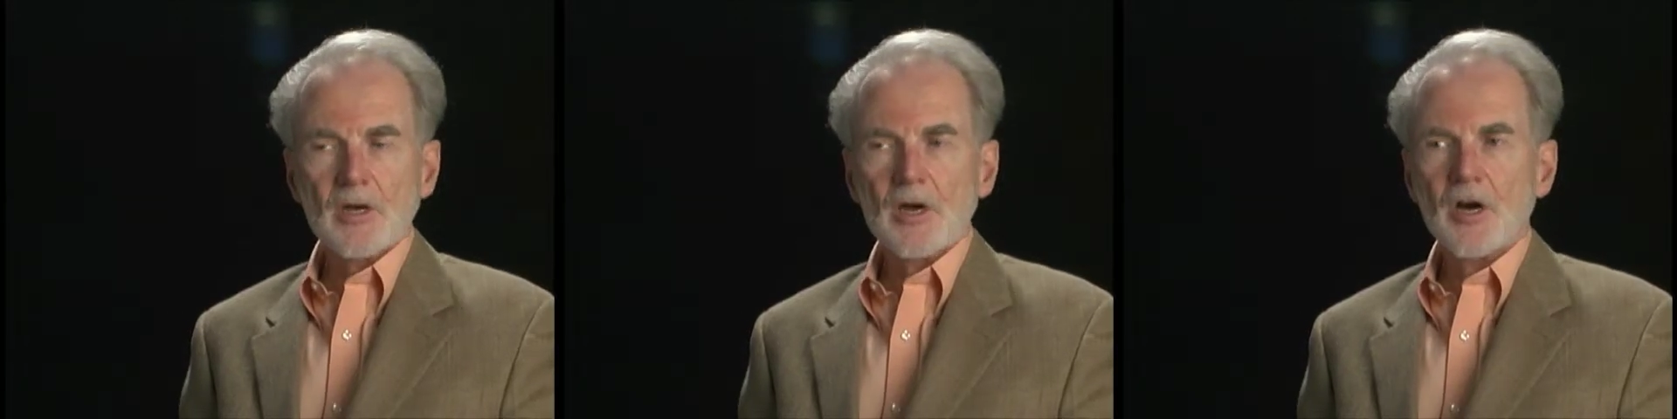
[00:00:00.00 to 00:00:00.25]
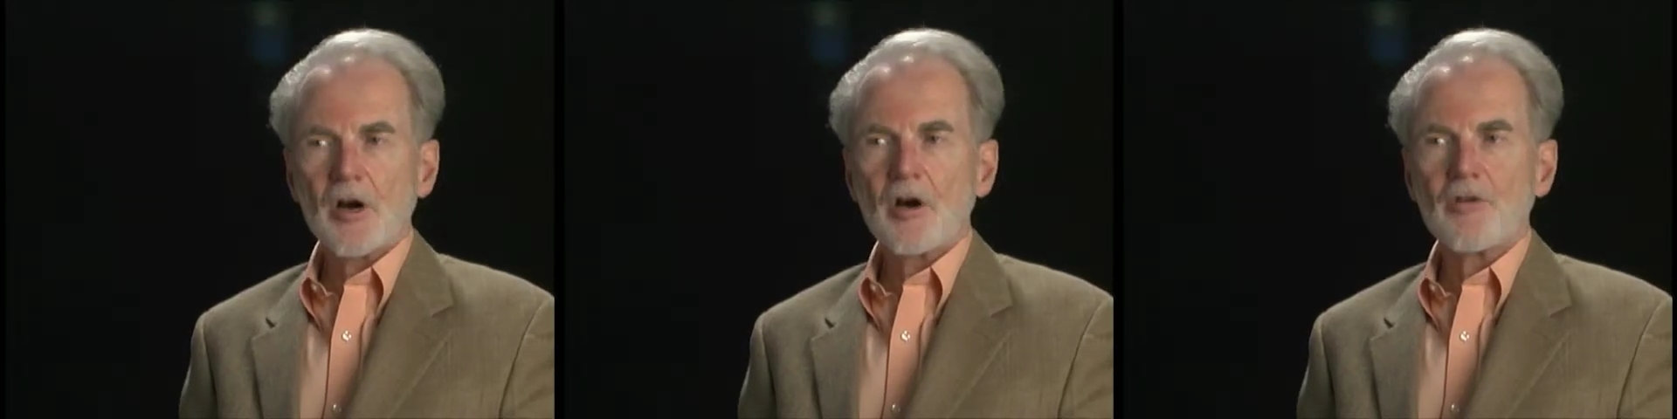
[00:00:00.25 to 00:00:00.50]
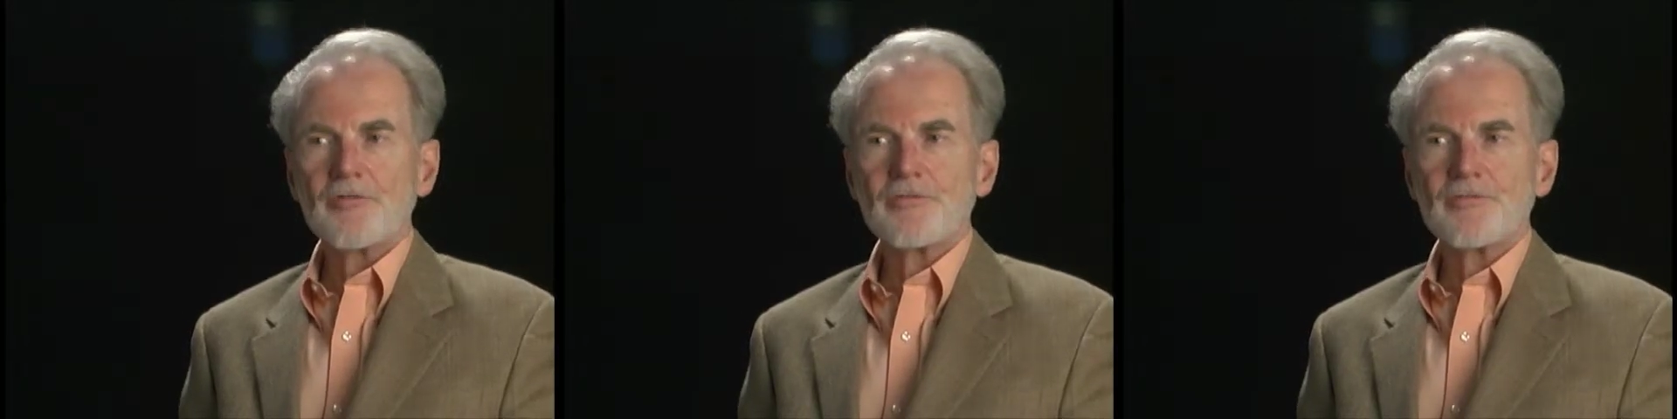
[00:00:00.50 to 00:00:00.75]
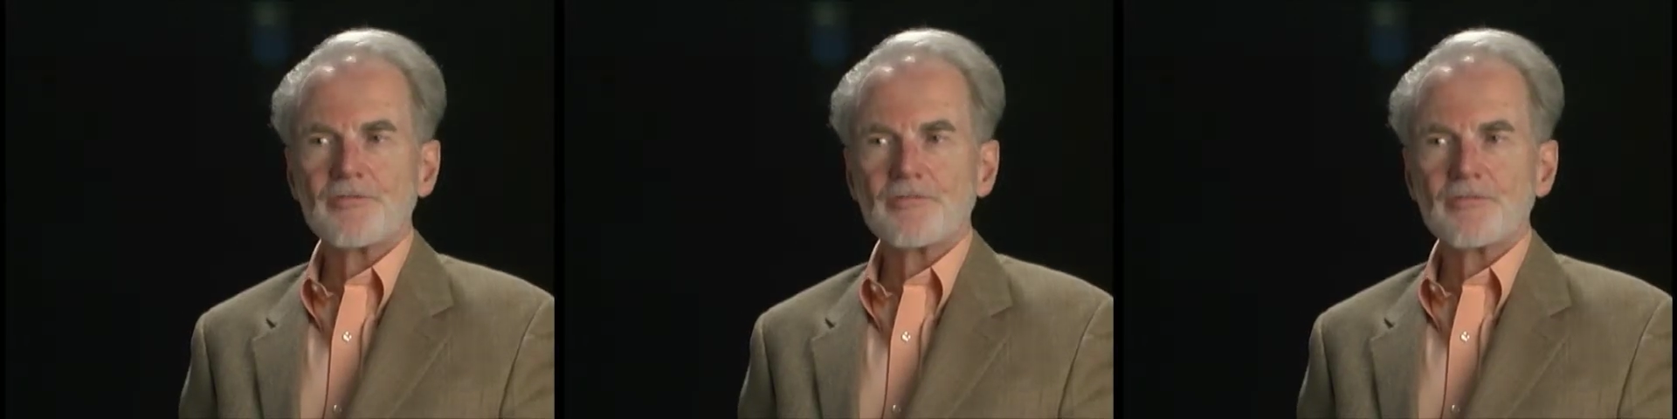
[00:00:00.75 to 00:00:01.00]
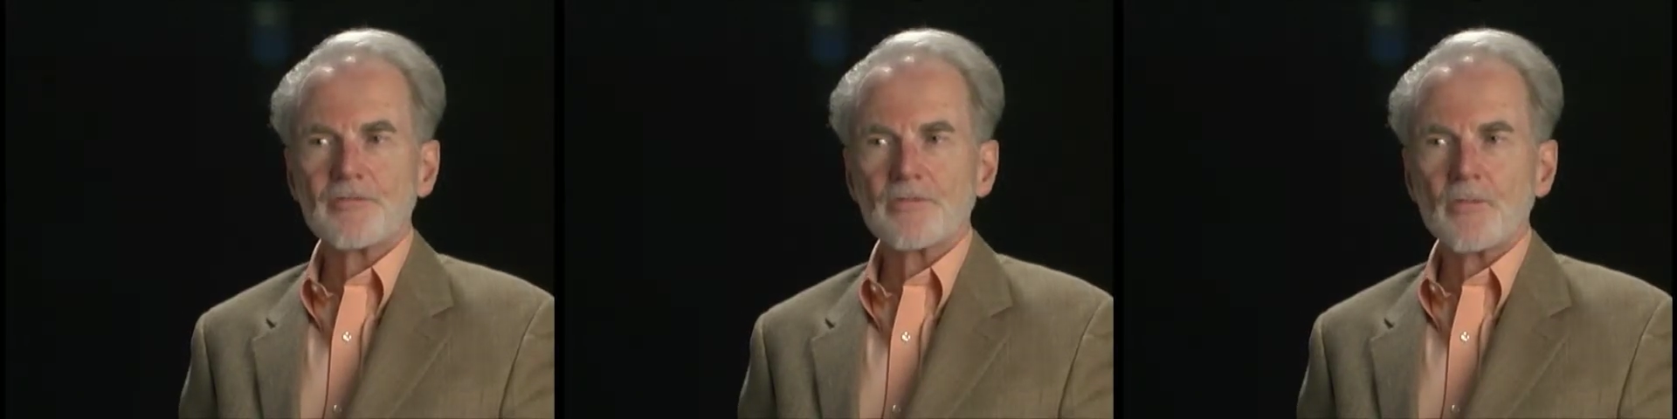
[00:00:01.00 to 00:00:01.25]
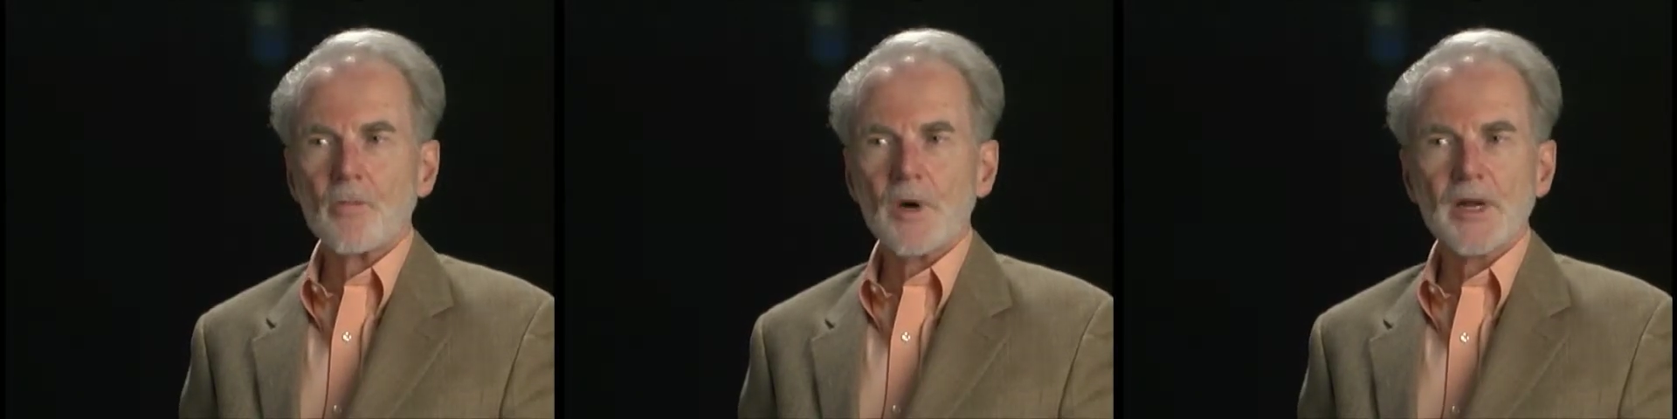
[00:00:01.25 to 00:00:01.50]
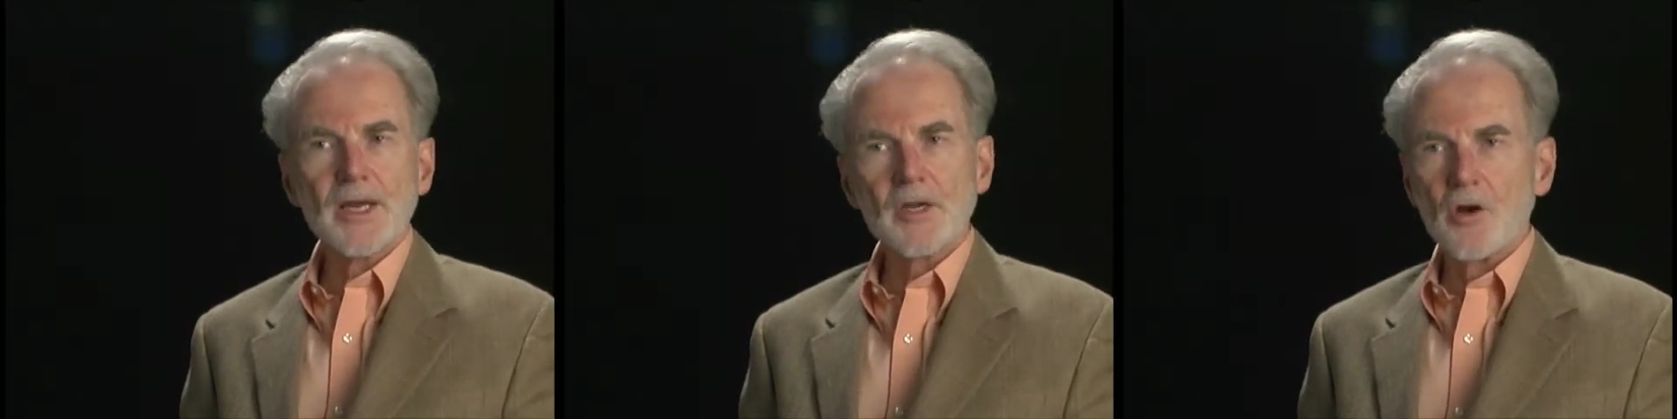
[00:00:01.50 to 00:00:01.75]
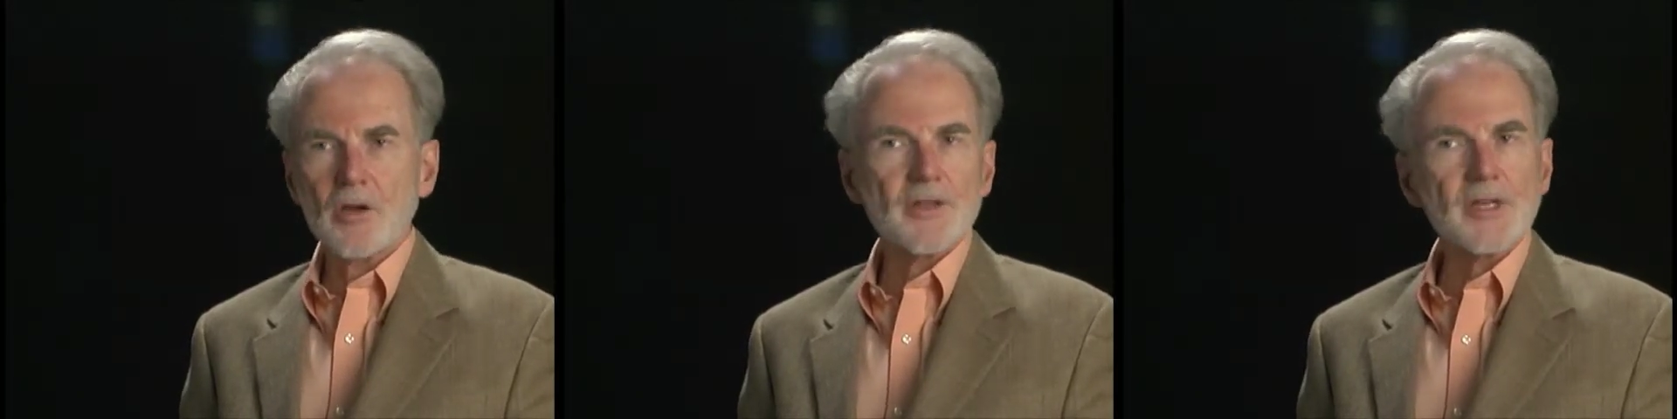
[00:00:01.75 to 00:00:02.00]
of what I
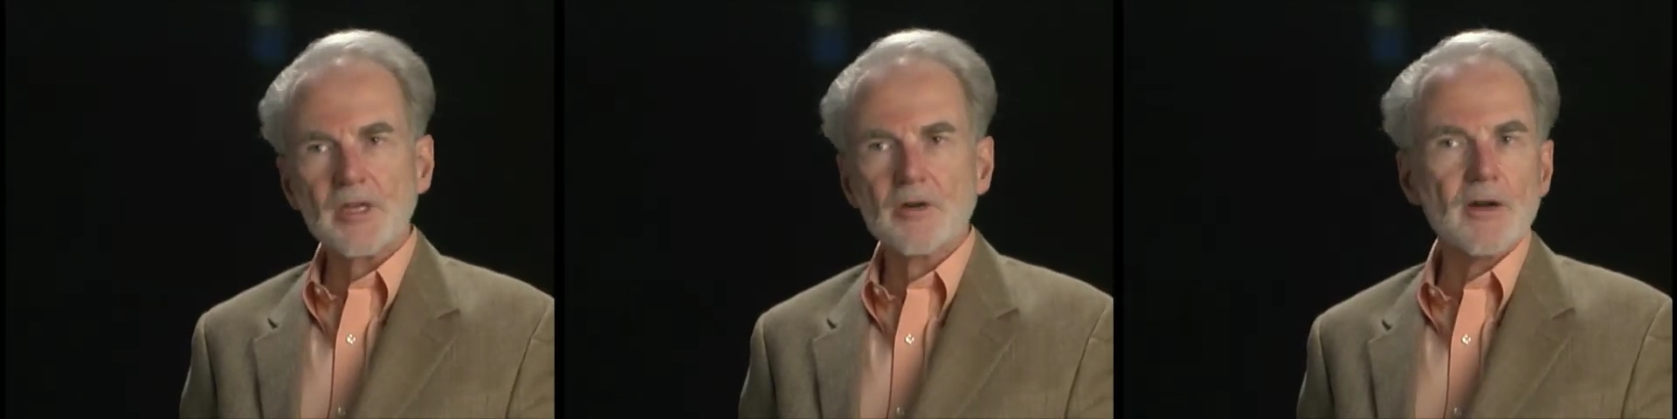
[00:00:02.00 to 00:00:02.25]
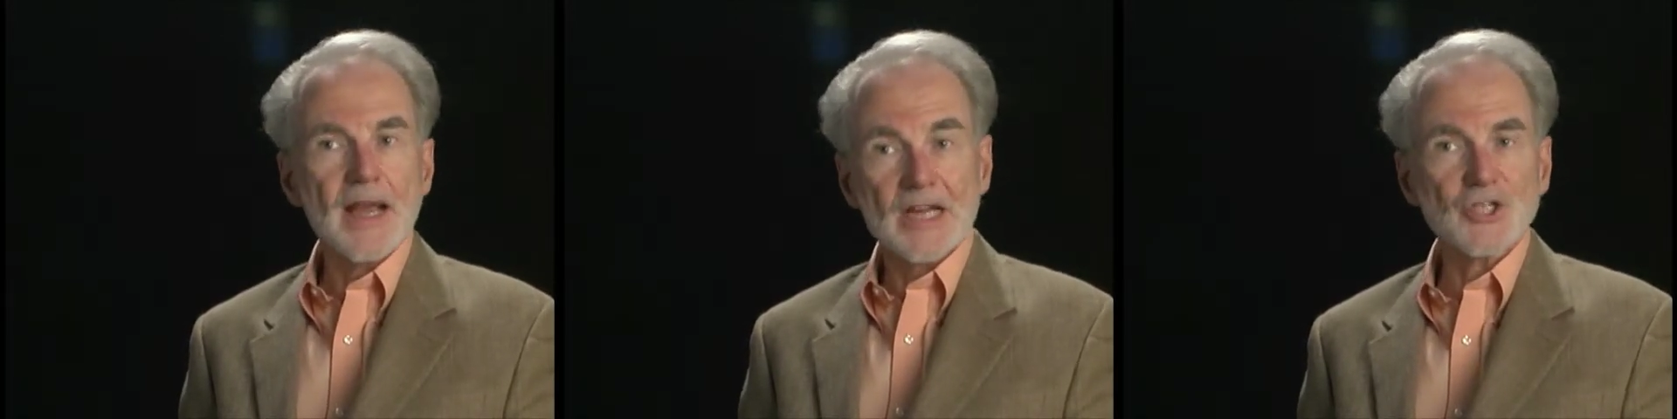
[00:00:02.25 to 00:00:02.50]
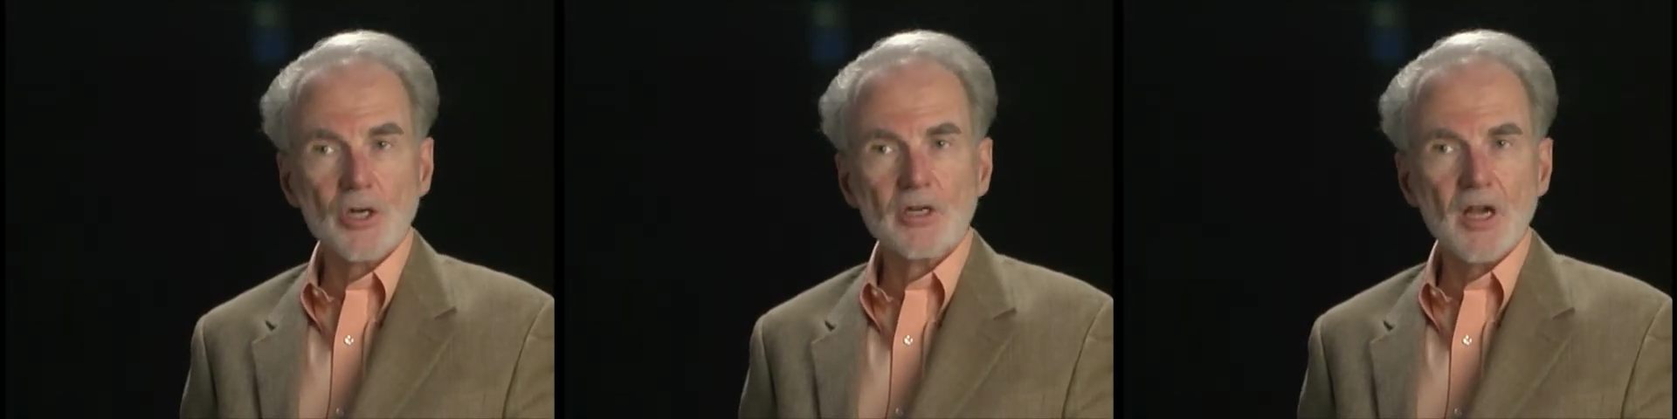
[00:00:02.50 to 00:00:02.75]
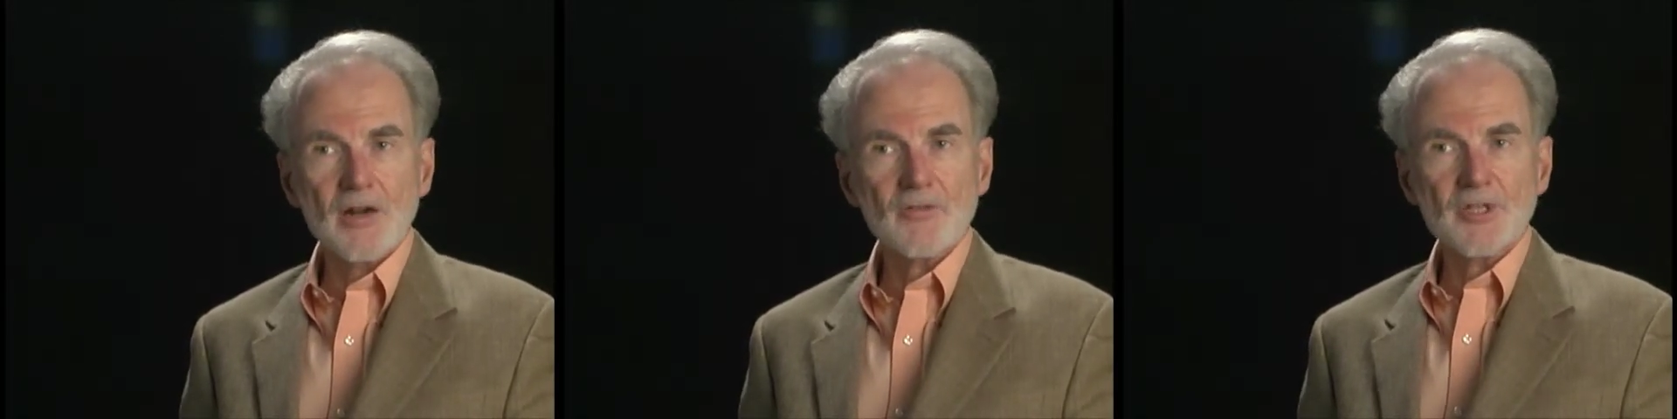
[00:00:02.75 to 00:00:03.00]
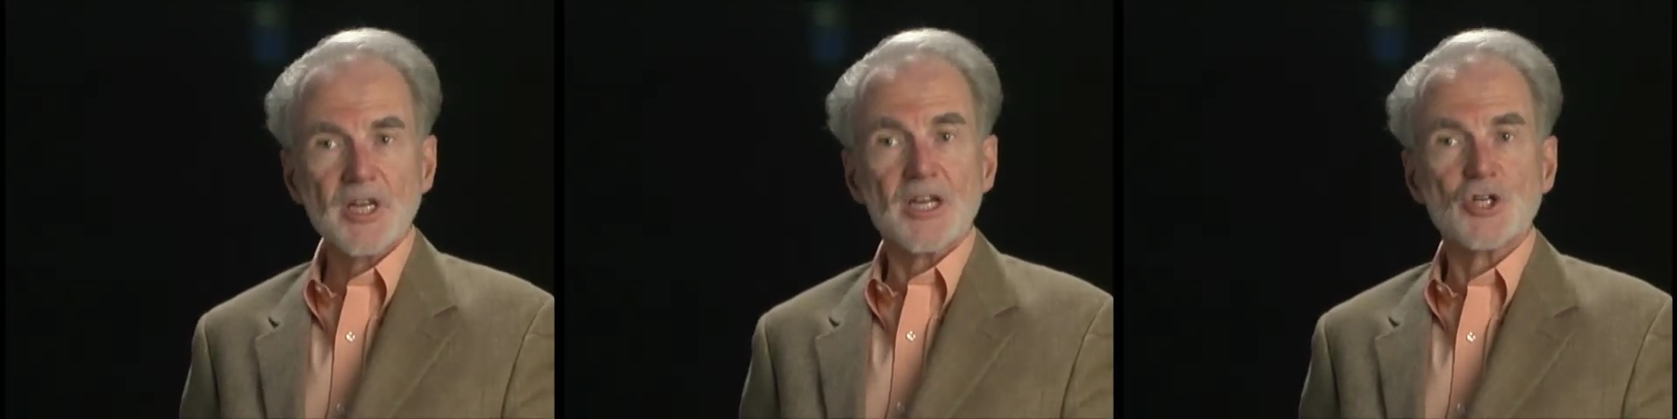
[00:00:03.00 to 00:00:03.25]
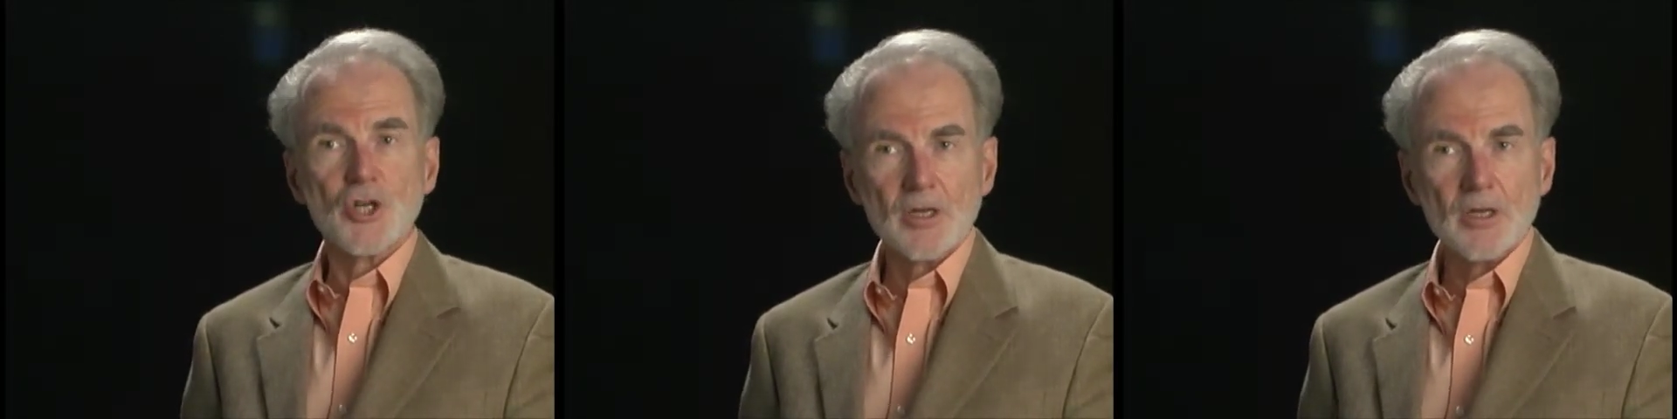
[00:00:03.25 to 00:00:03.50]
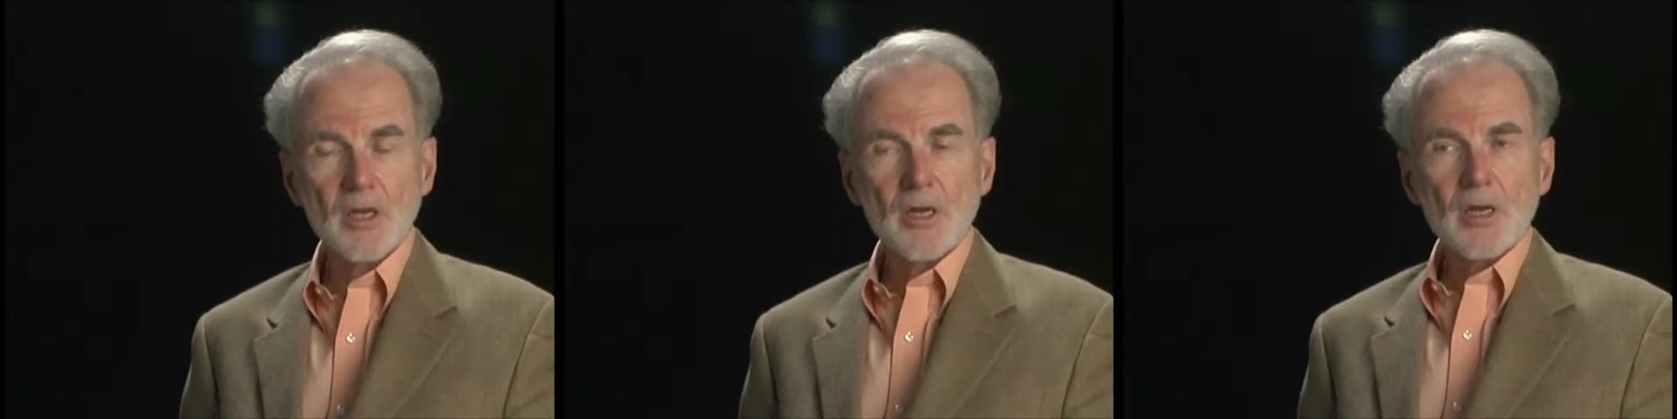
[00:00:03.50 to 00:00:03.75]
called the international conversation